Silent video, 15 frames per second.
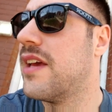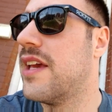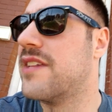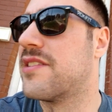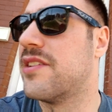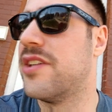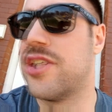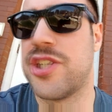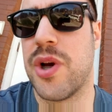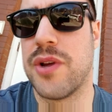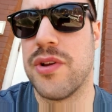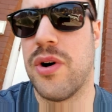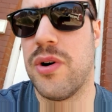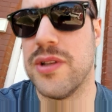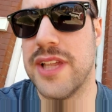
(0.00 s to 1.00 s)
He's clearly
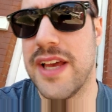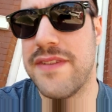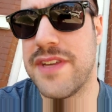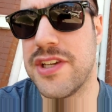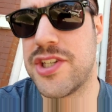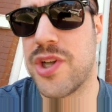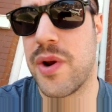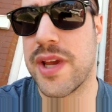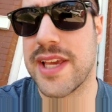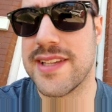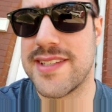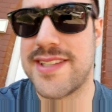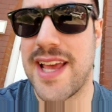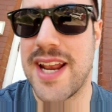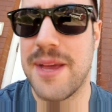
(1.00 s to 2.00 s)
showing the whole lift. He's showing
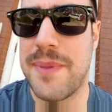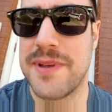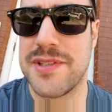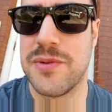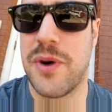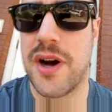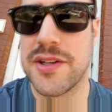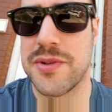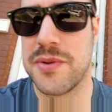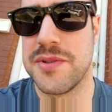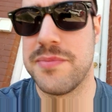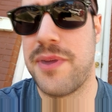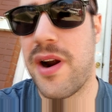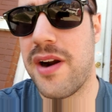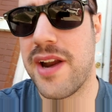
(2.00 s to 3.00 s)
his setup as he walks towards
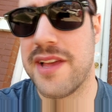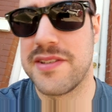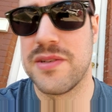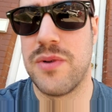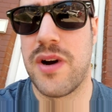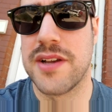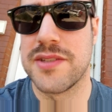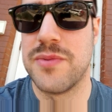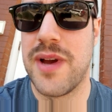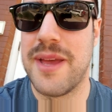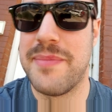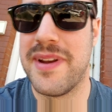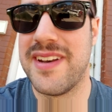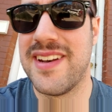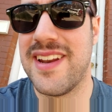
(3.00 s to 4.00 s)
the bar and as he walks
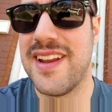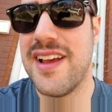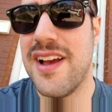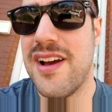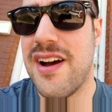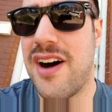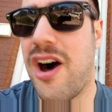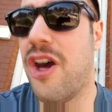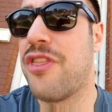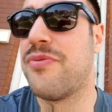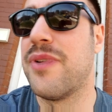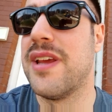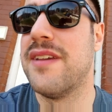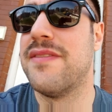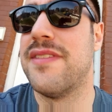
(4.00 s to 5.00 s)
away, but in all
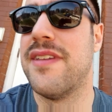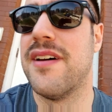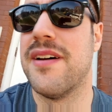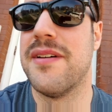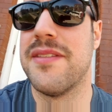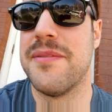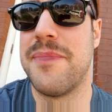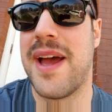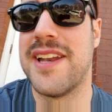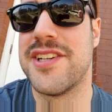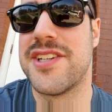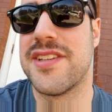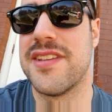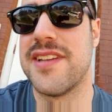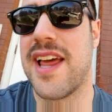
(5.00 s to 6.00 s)
three of the
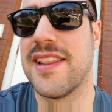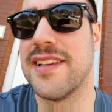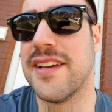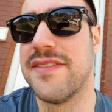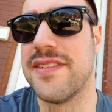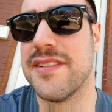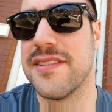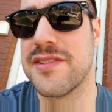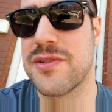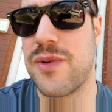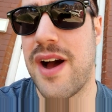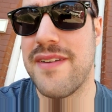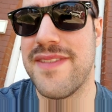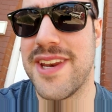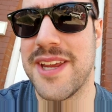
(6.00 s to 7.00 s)
bench, the deadlift, and the
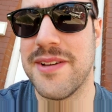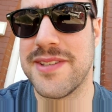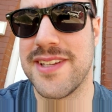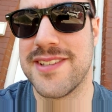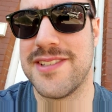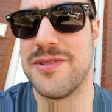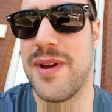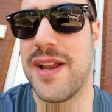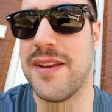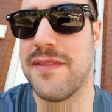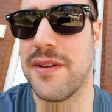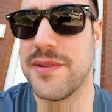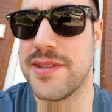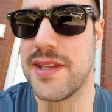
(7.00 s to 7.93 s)
squat videos, he doesn't do any of those